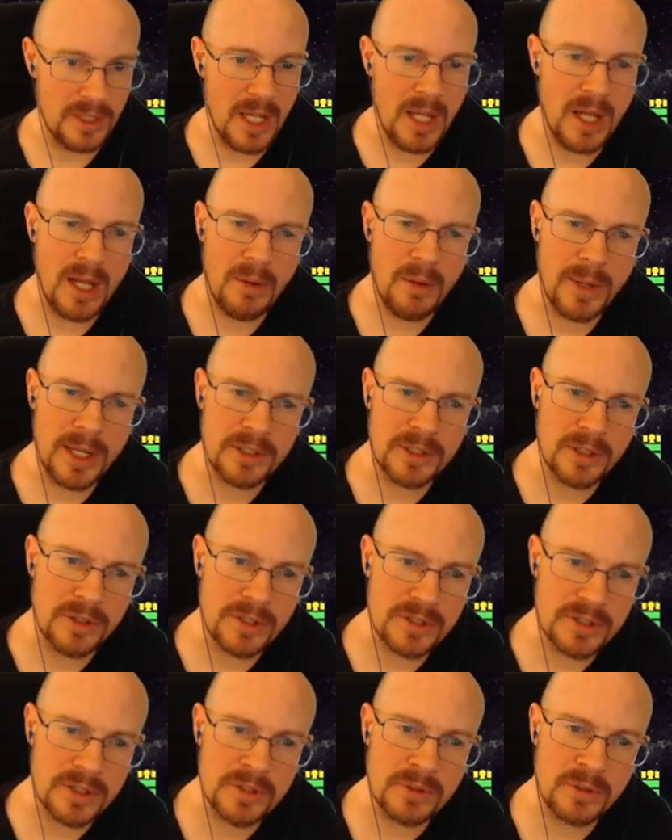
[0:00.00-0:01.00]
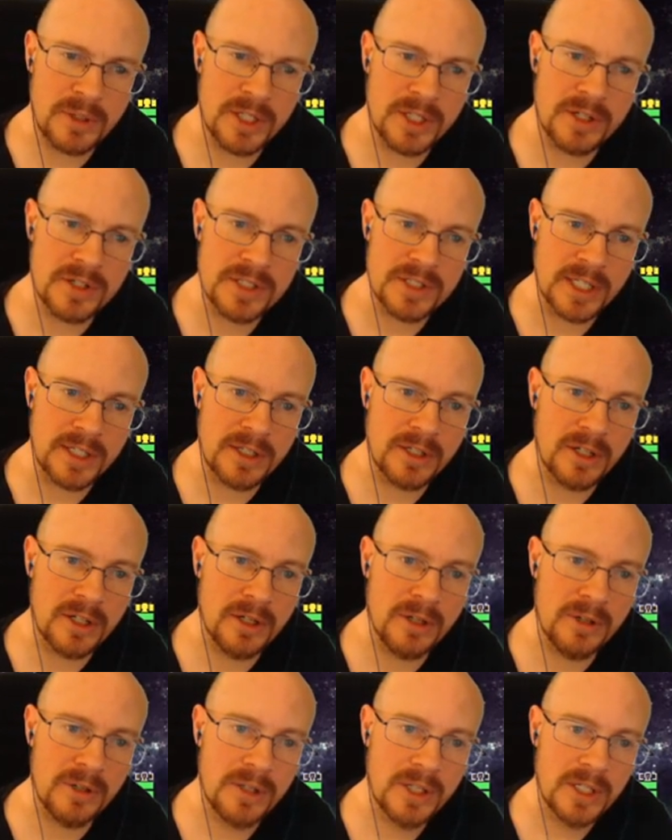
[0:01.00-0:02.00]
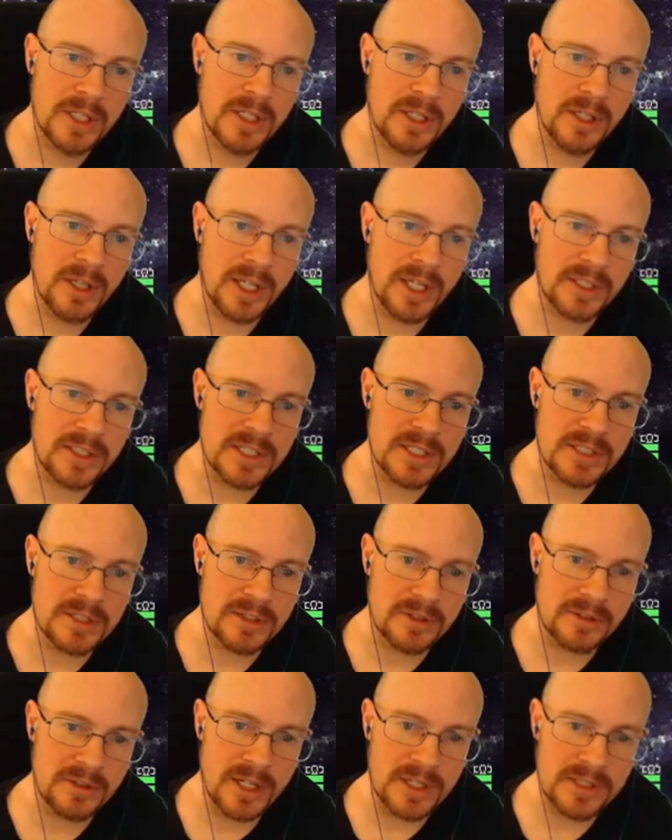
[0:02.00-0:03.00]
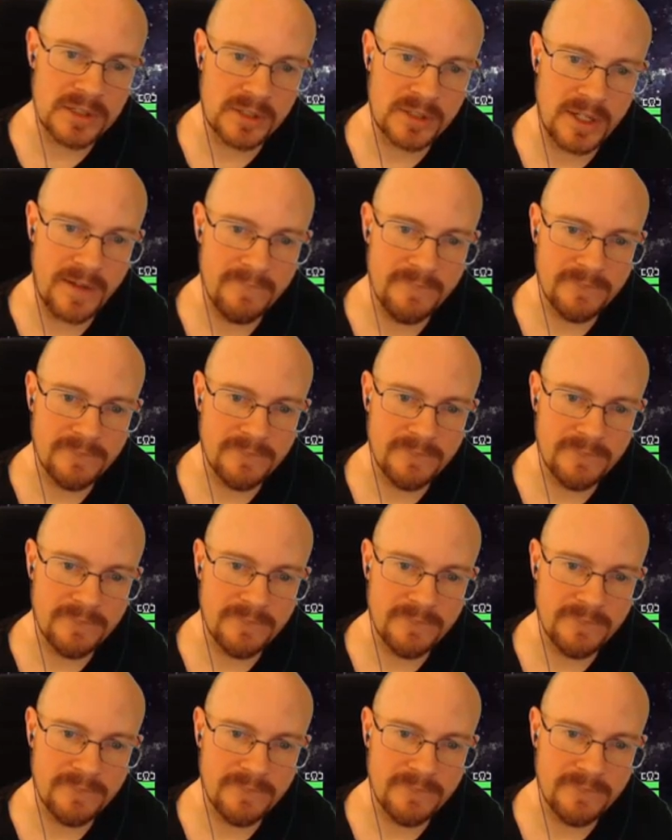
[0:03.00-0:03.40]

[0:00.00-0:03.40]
Uh, wait, no, there's a door here, so they can go like this and across. Okay.